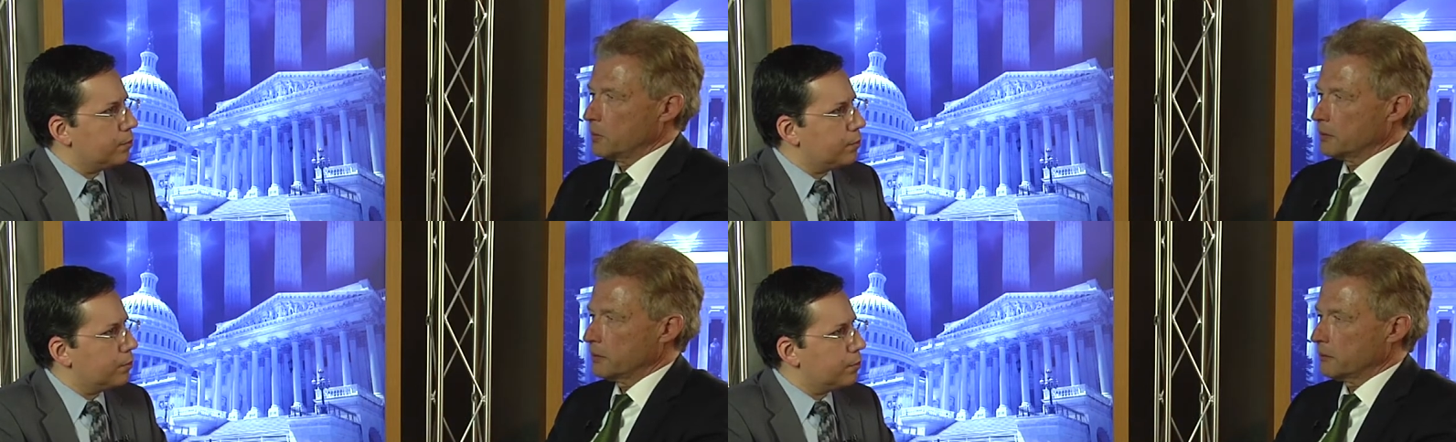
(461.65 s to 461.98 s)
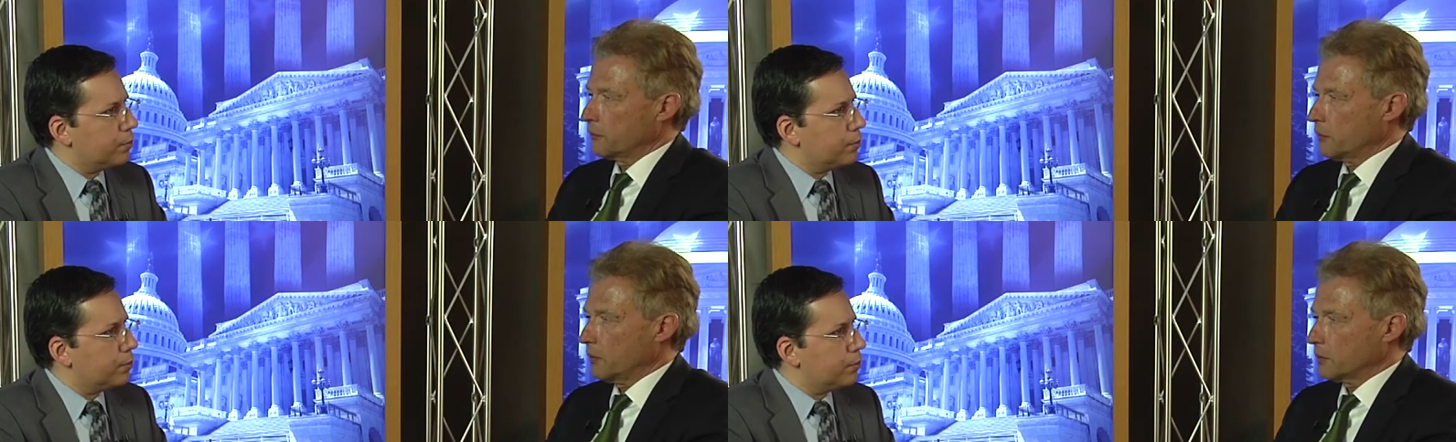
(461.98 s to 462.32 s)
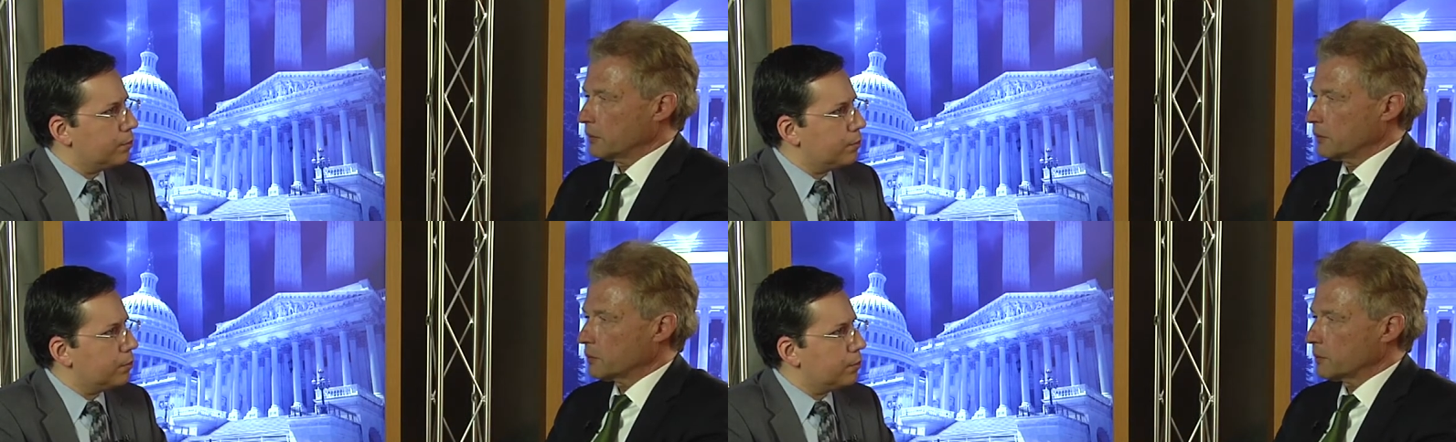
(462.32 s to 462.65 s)

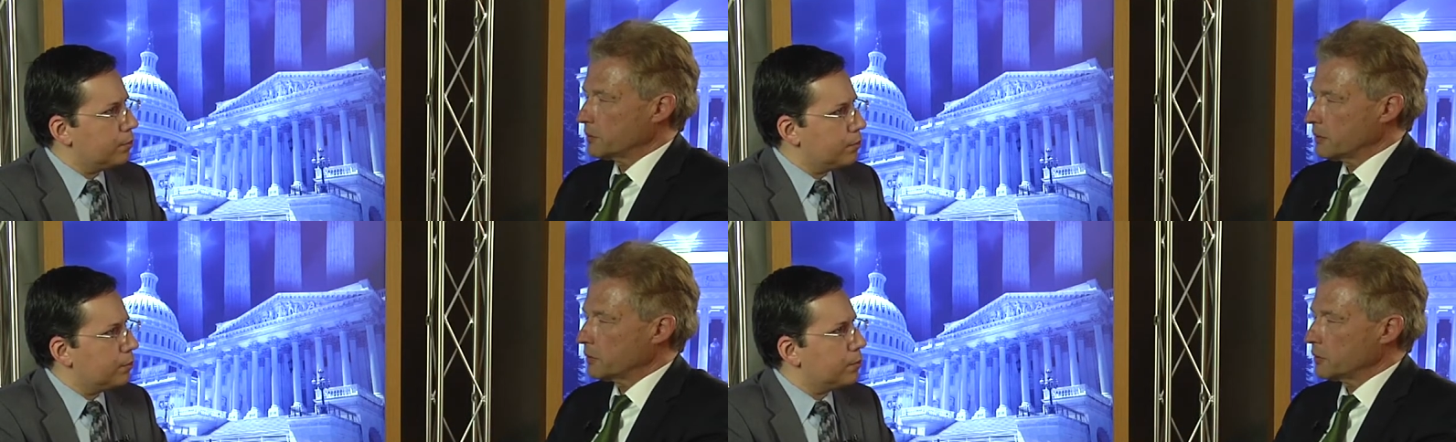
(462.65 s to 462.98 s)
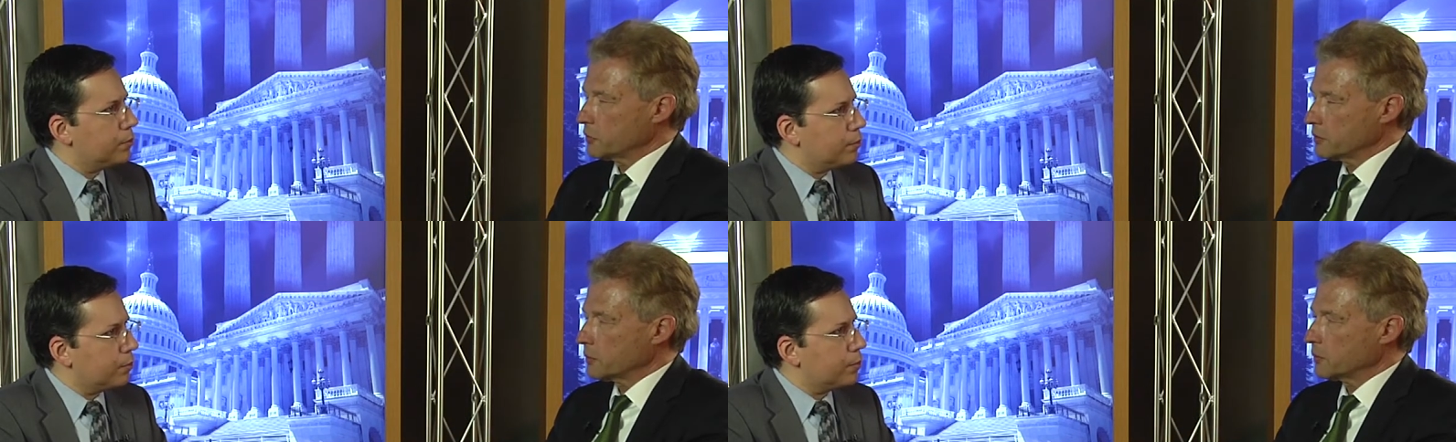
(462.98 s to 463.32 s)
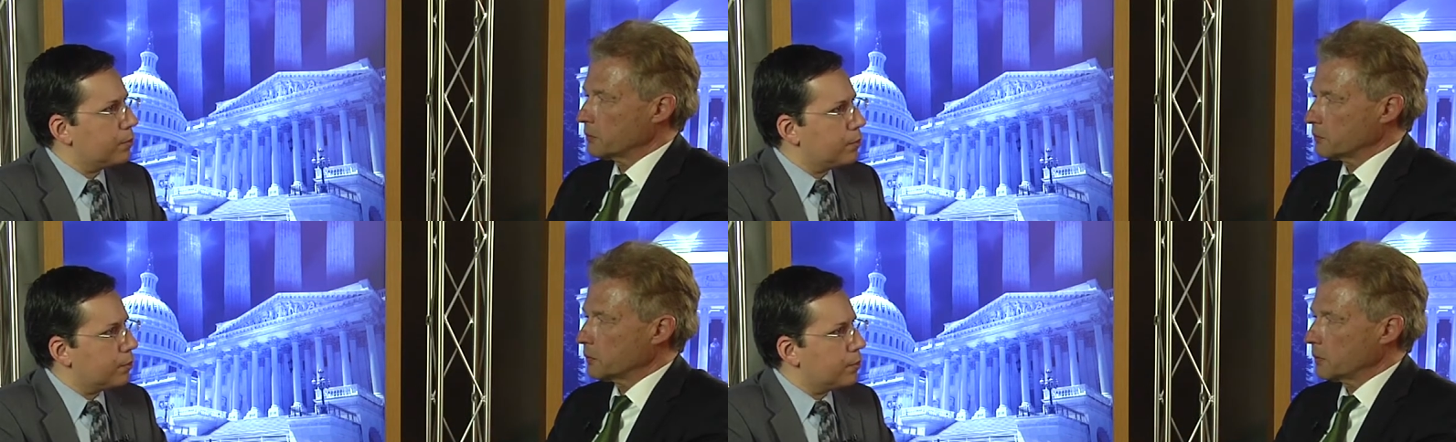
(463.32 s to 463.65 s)
Speaker 1: 230 representations
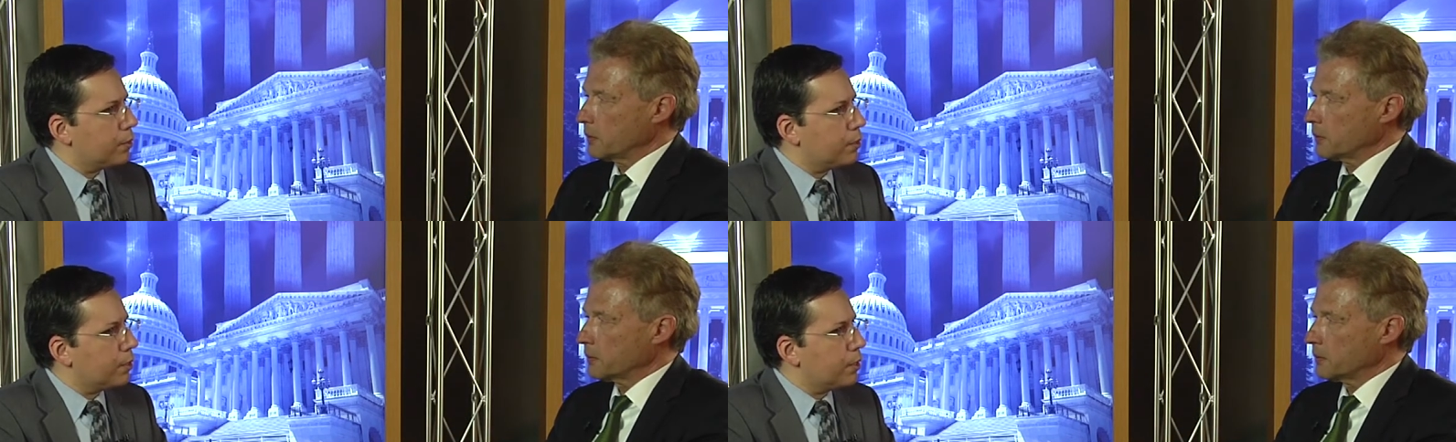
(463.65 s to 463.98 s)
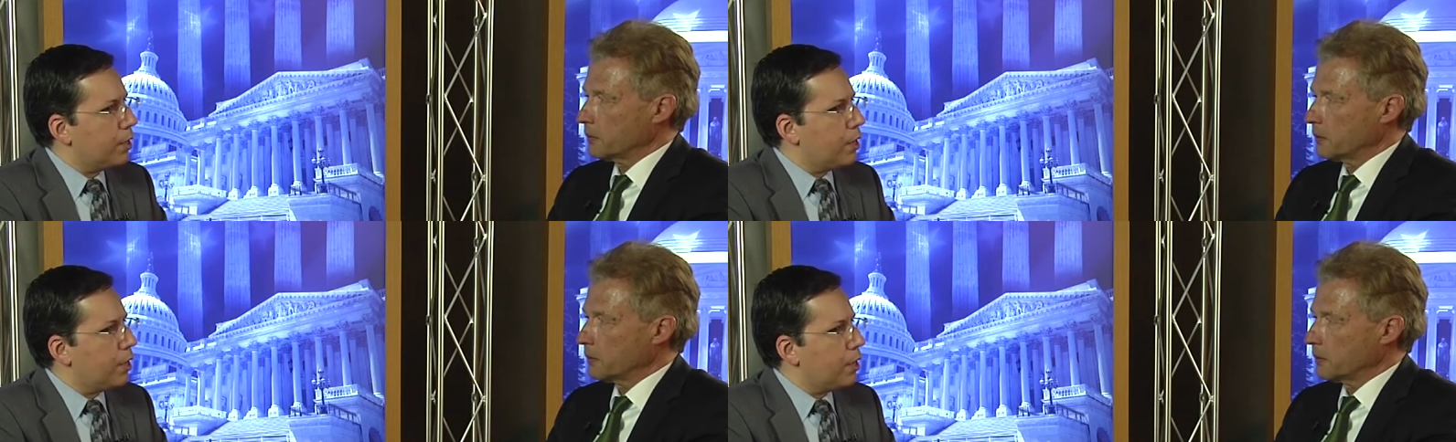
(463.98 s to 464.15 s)
around the world.